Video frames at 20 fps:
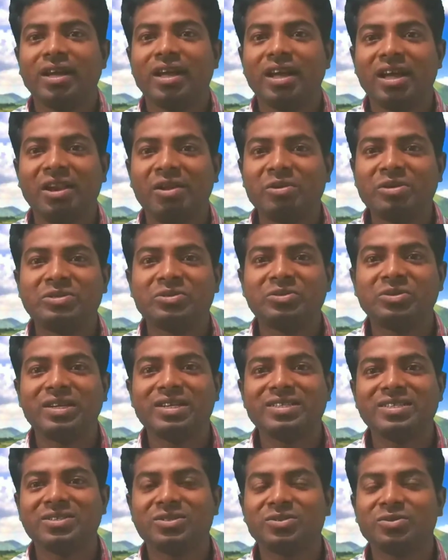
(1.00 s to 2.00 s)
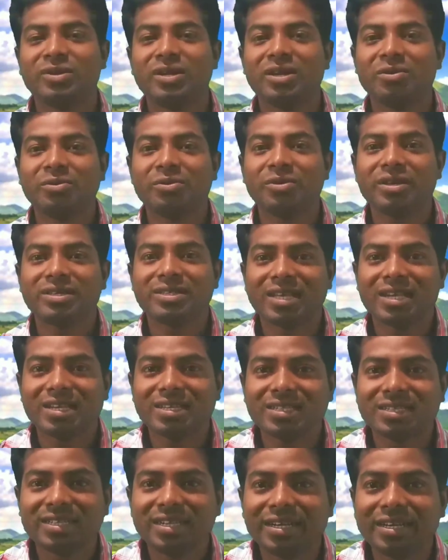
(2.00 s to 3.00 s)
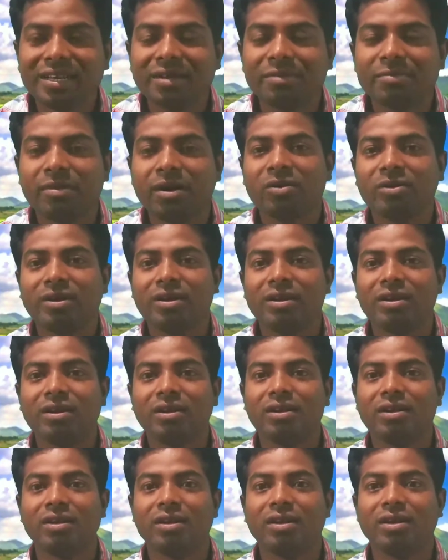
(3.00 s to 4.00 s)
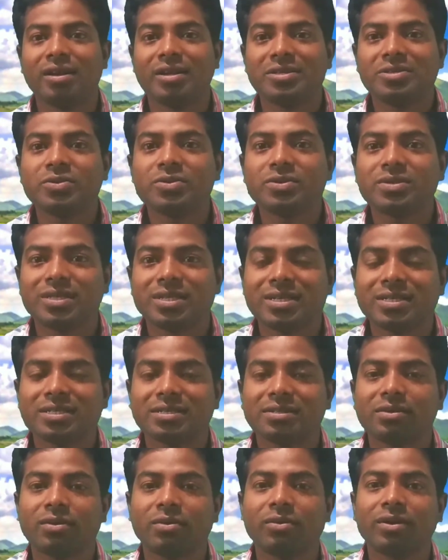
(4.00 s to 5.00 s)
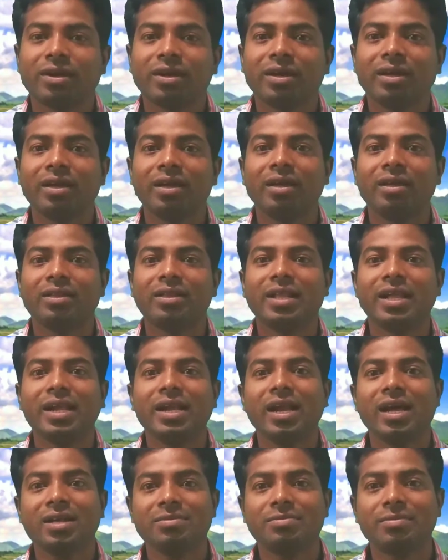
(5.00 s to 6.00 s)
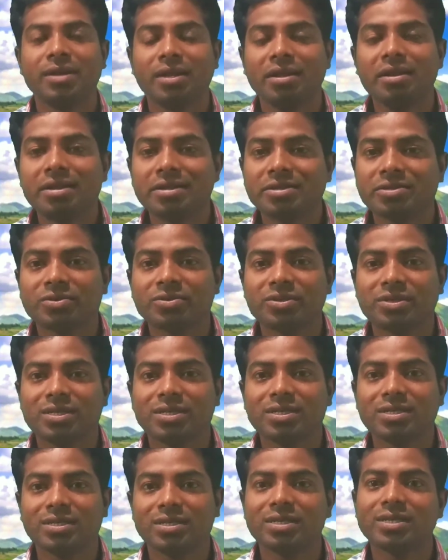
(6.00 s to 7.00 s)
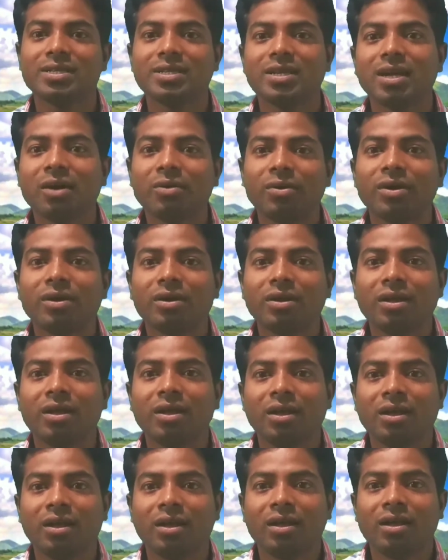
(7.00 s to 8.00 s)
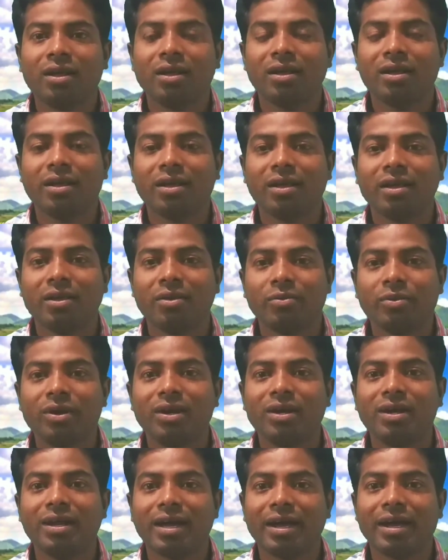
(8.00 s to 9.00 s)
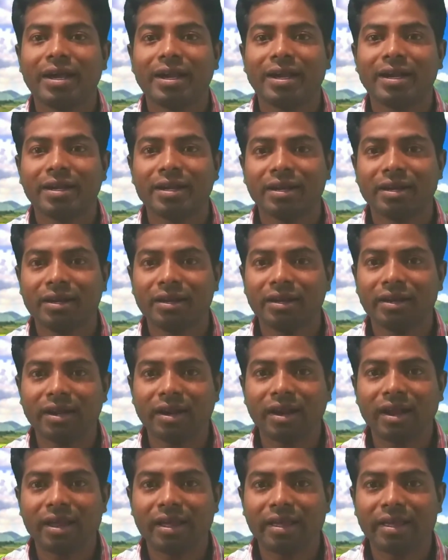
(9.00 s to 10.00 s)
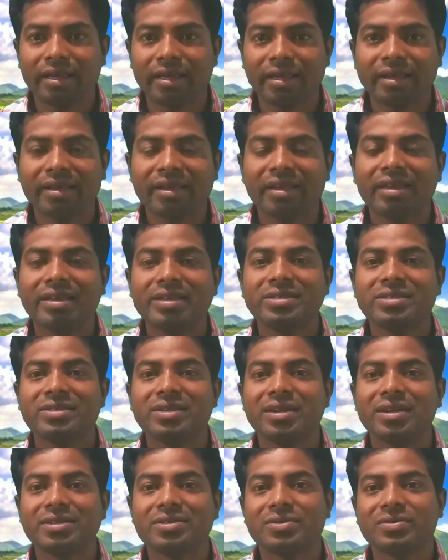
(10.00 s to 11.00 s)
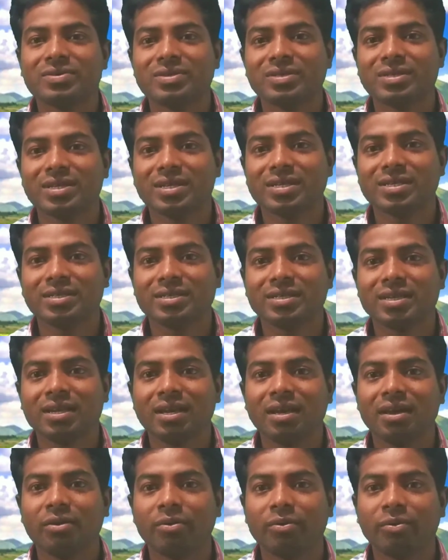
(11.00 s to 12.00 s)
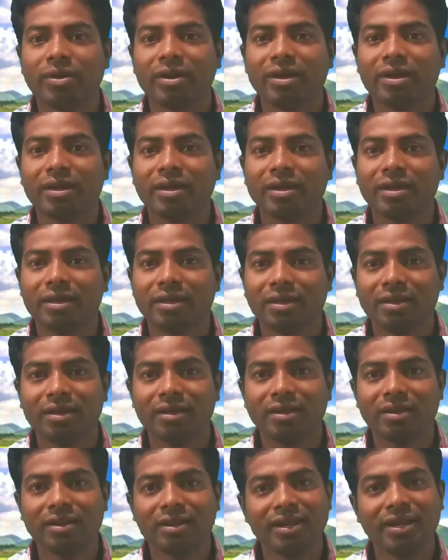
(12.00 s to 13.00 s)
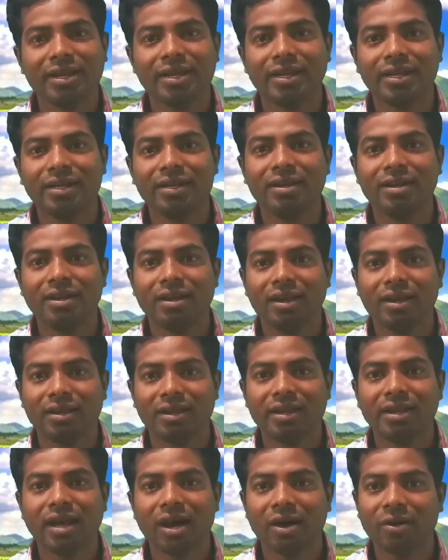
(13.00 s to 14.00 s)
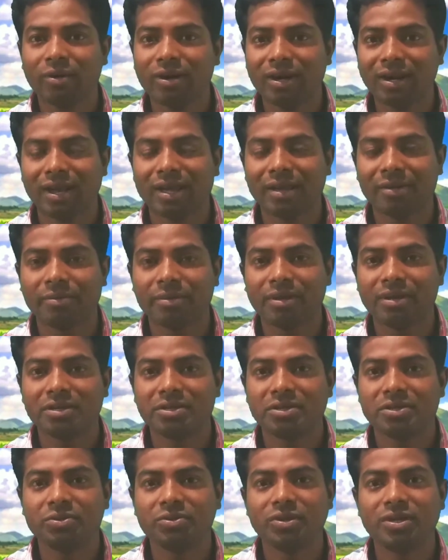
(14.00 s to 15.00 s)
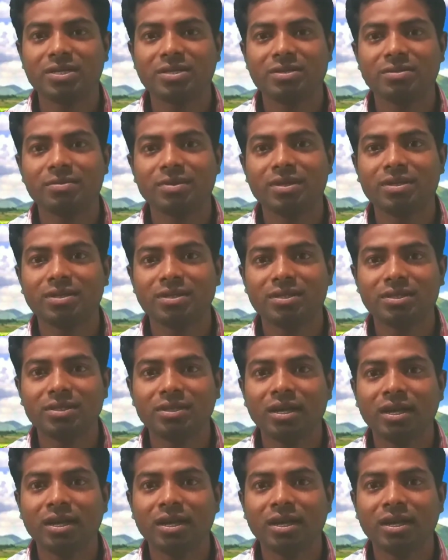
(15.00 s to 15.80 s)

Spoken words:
Hello students, today we shall study about resources. Okay, there are many resources in our world, and each resources we need in our life, students. But